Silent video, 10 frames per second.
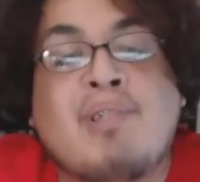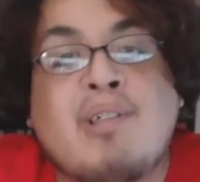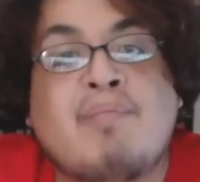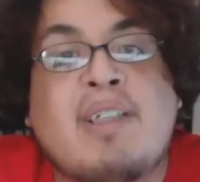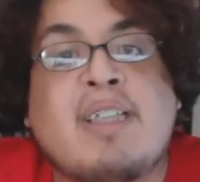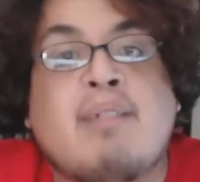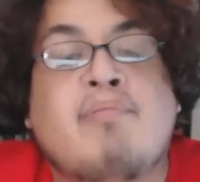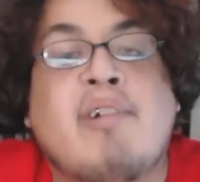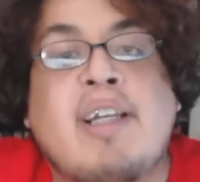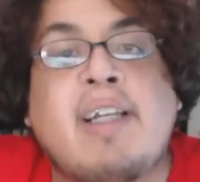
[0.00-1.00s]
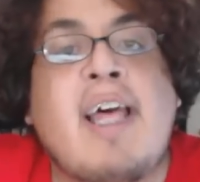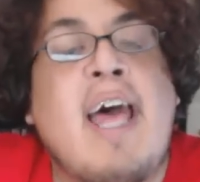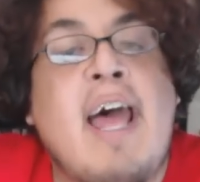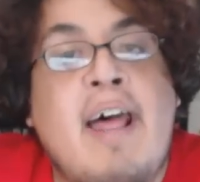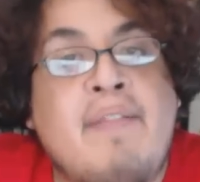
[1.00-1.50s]
super disappointed,
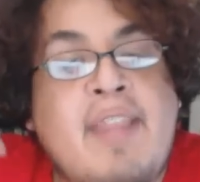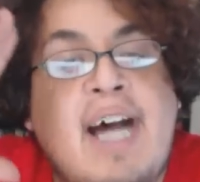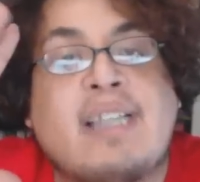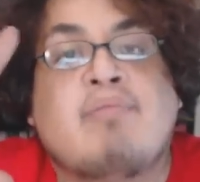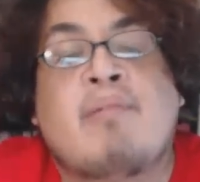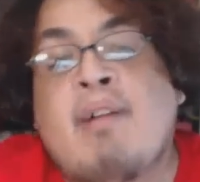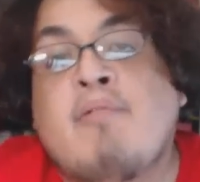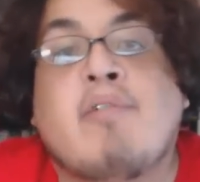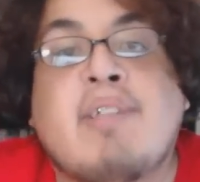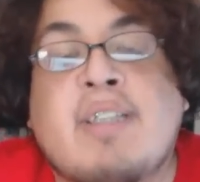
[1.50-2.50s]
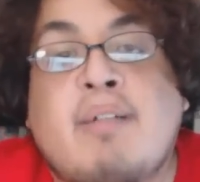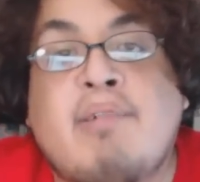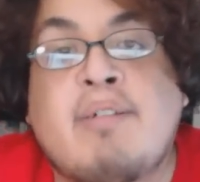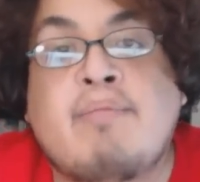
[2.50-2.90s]
and that's where my worries come in.